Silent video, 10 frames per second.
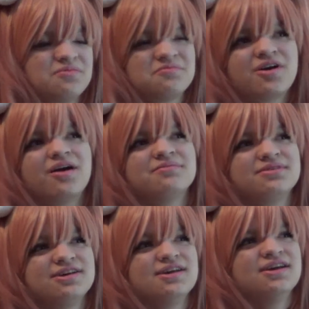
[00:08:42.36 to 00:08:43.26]

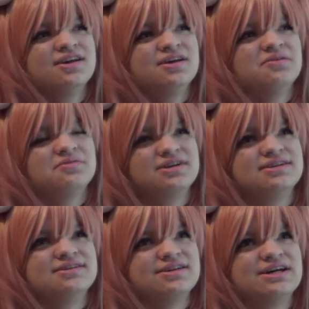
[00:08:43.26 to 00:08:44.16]
Probably when
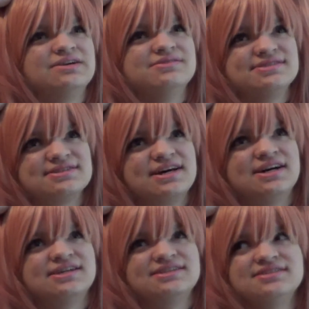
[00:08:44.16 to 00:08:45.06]
I was
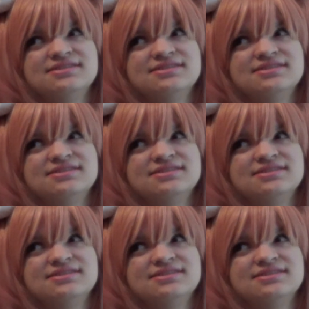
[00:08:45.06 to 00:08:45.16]
at